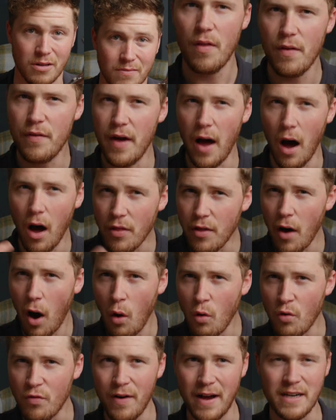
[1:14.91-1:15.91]
The other
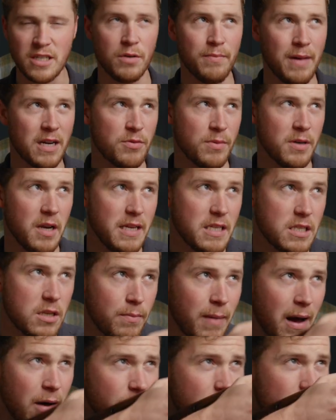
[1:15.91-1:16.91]
old-fashioned measurement is to
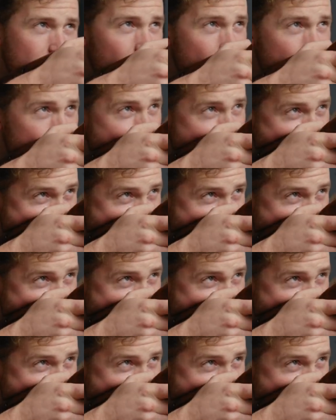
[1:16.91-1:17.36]
mount the gun